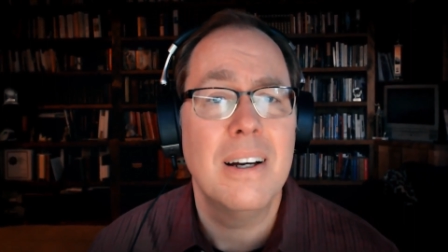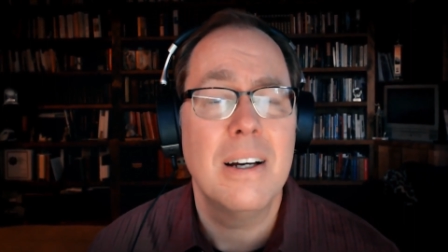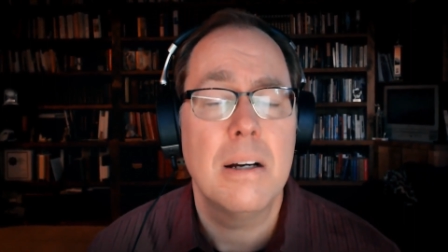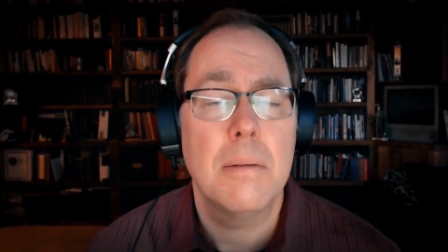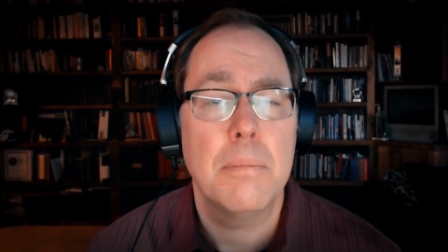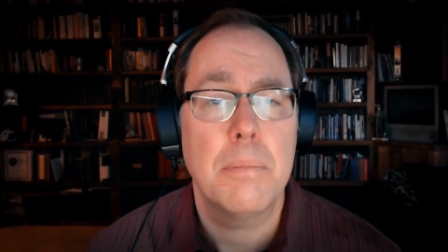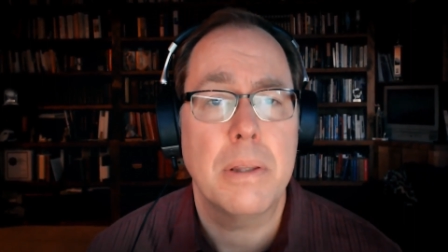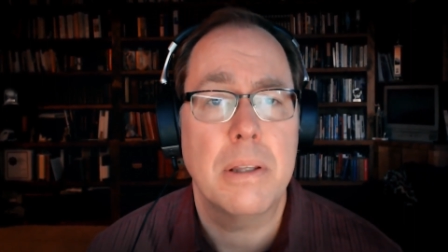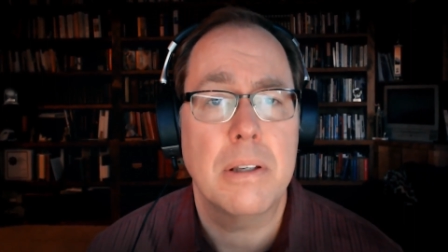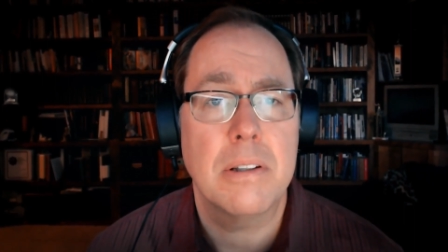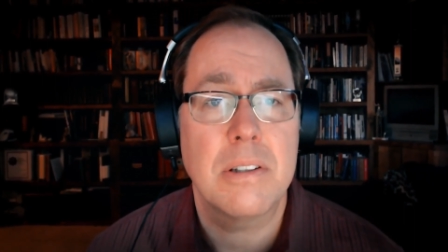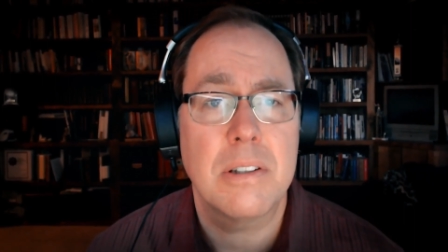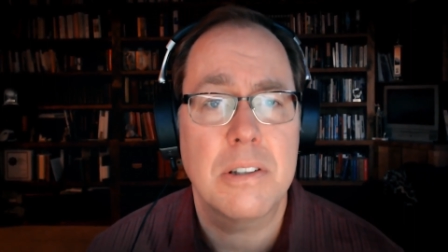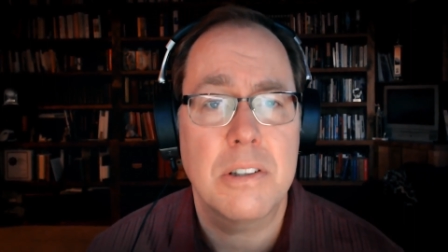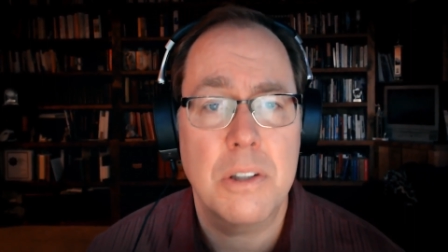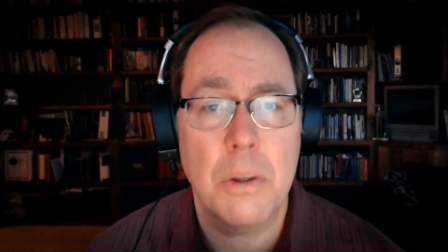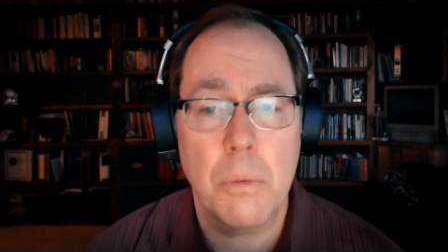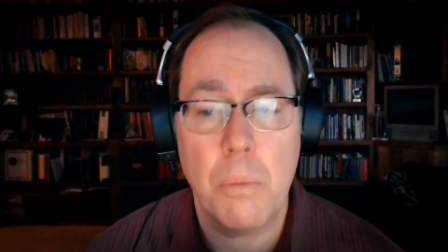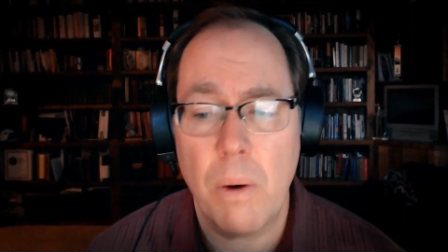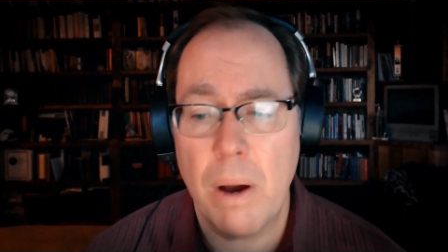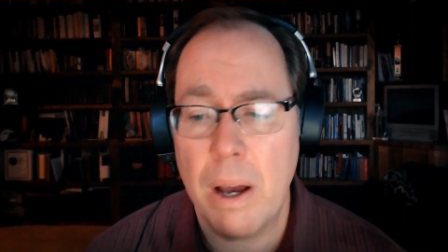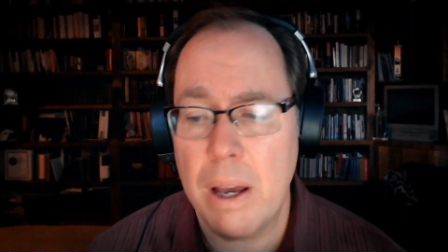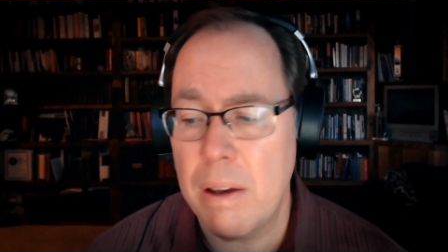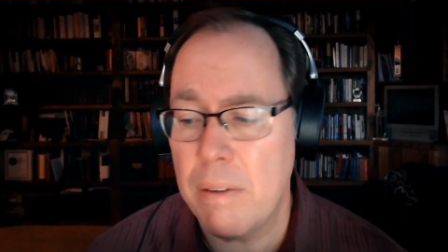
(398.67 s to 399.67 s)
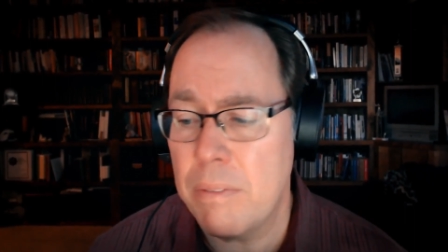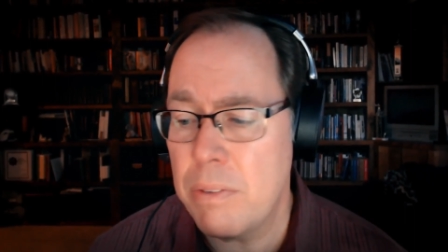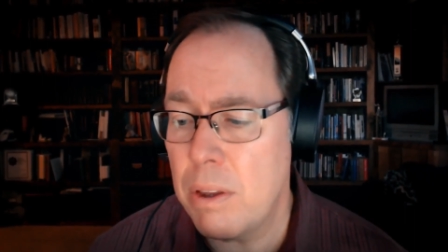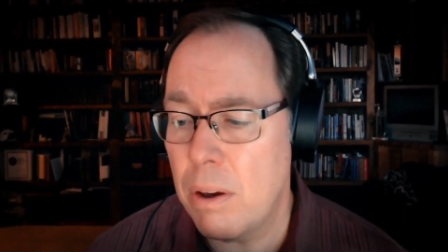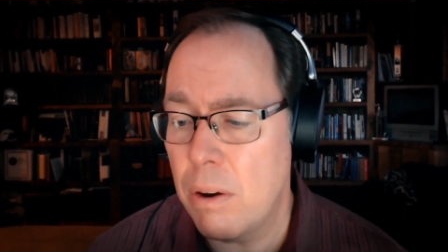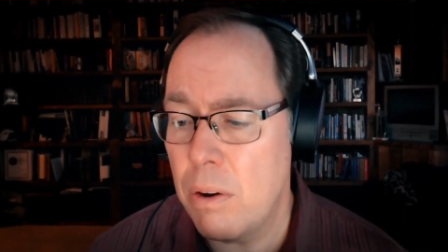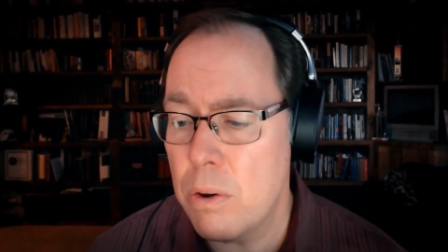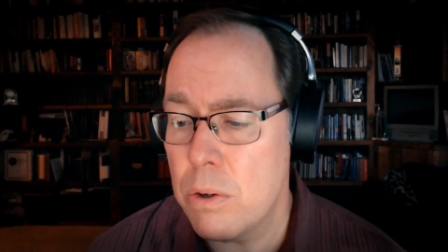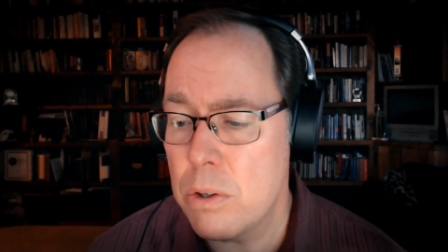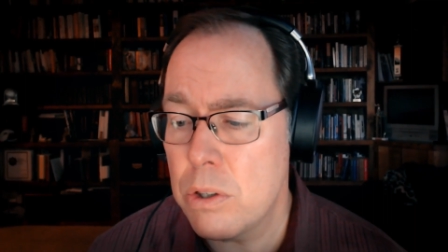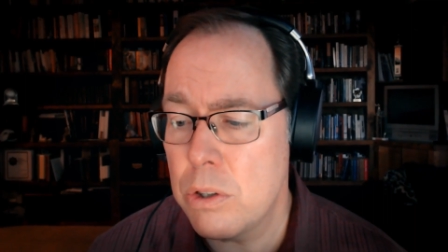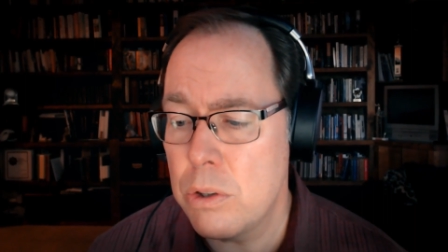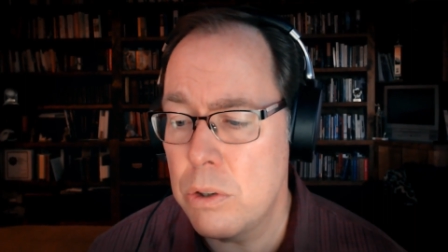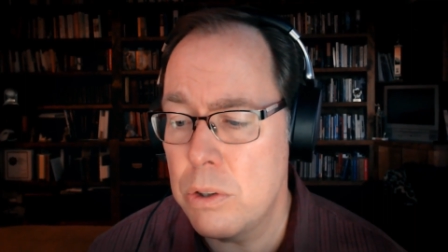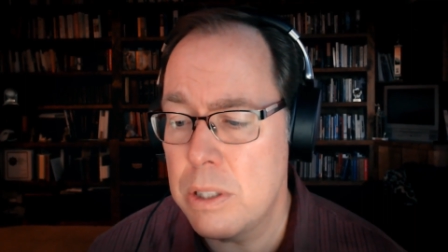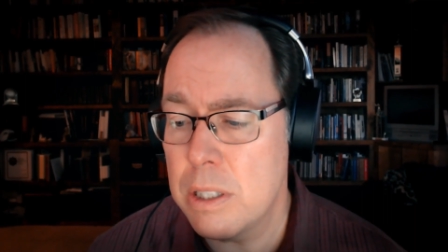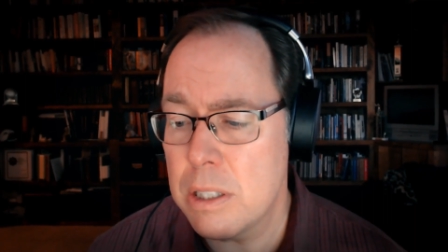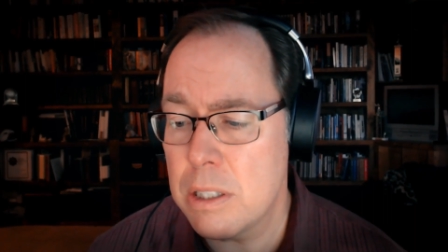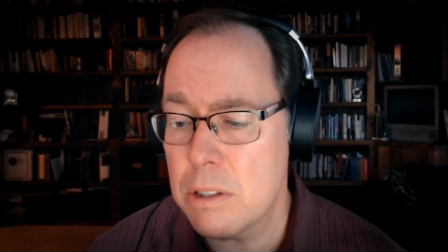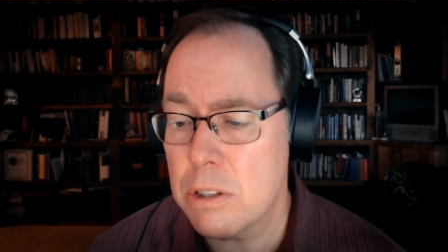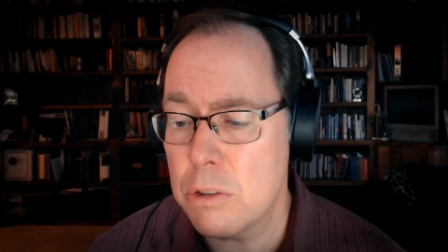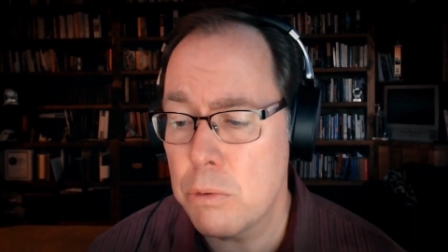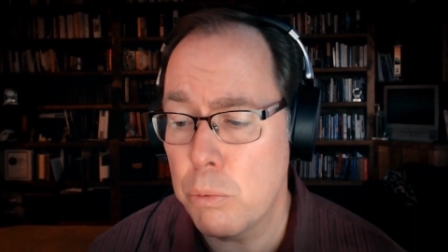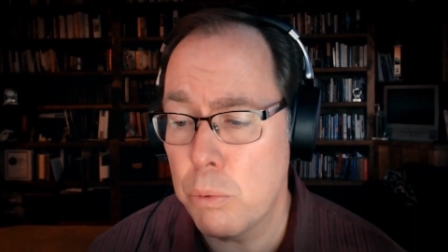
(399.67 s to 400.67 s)
but this is the way of those who
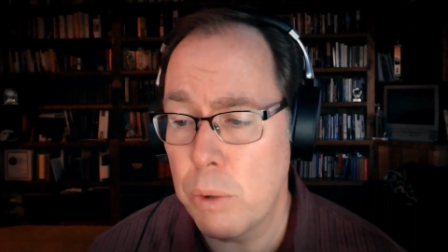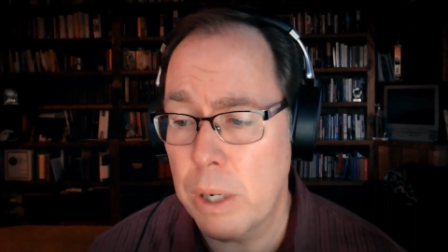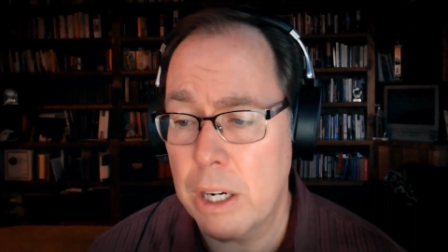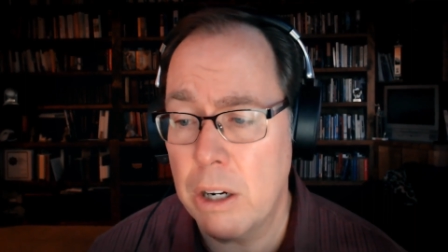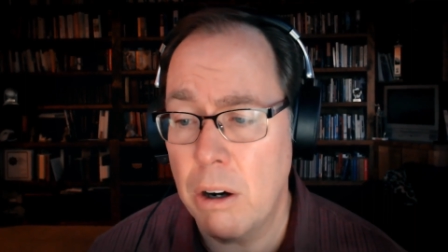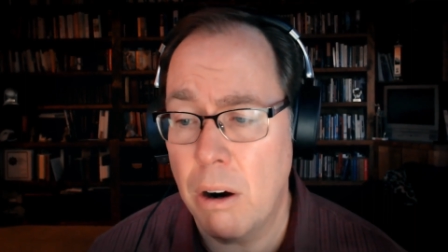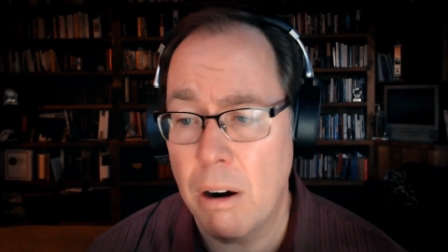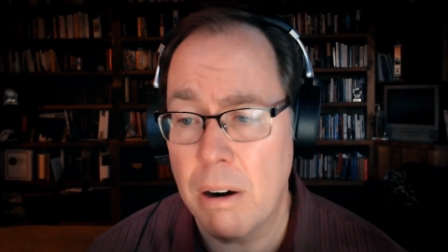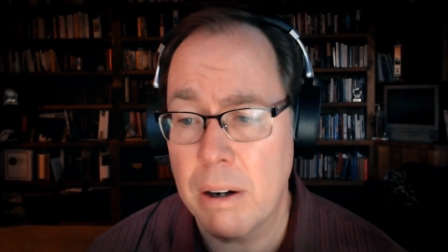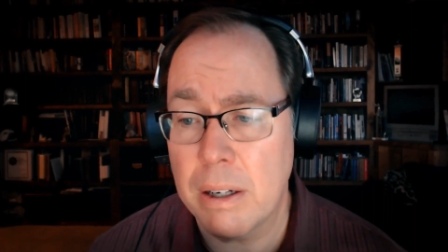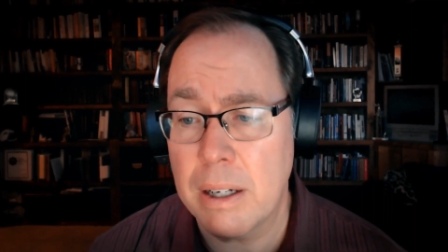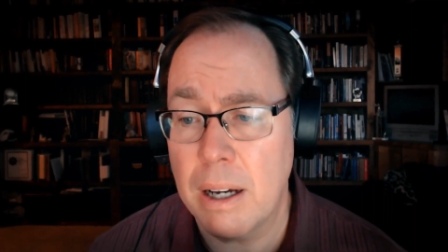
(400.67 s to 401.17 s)
disregard